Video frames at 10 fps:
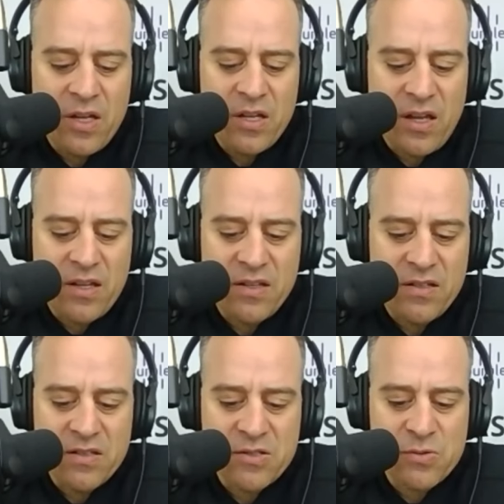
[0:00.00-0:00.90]
and, and,
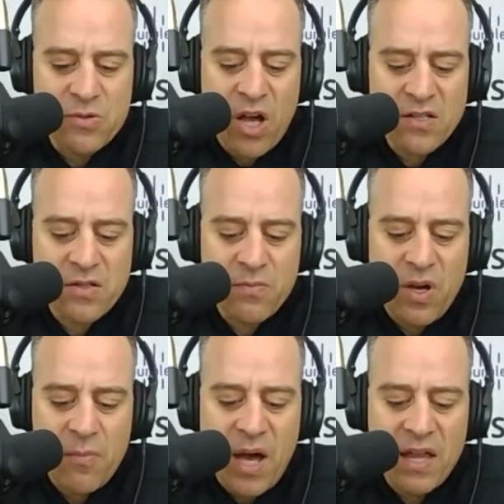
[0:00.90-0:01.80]
this was awesome
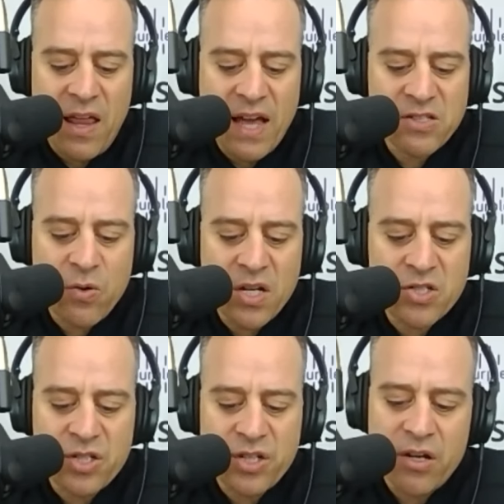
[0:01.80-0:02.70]
my last
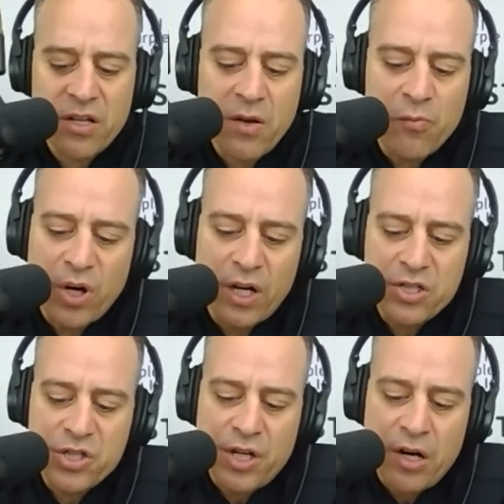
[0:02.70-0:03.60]
question here and then we're going to
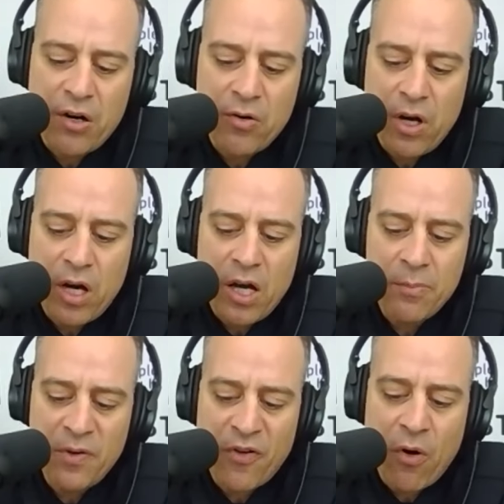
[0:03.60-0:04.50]
share
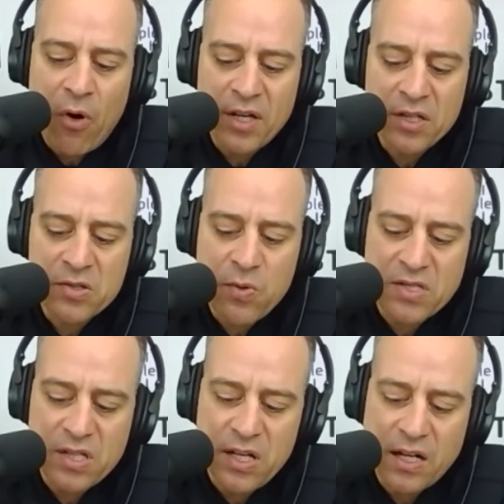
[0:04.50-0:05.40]
um, if our audience wants
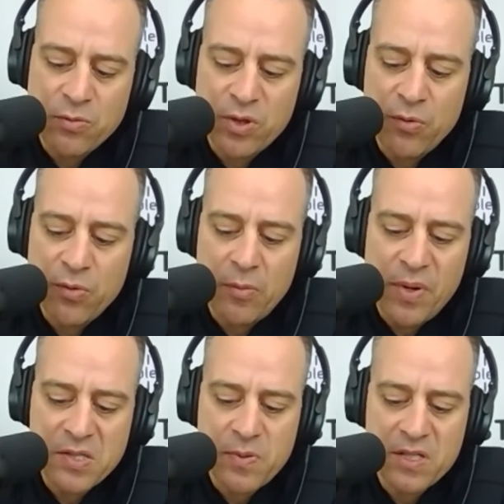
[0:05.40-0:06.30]
to connect with you where the
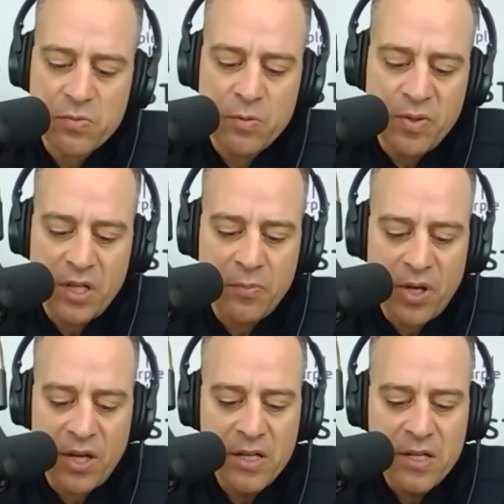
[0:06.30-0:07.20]
best place would be
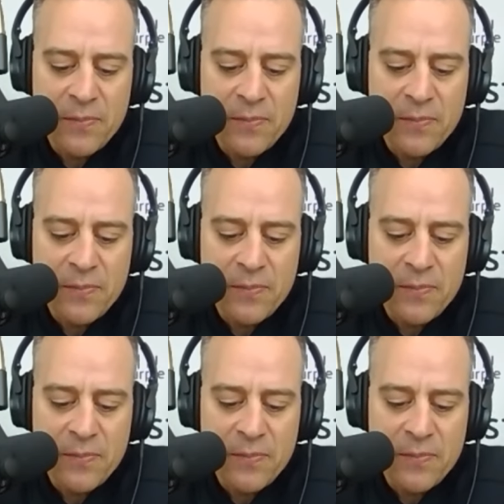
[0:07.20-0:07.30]
but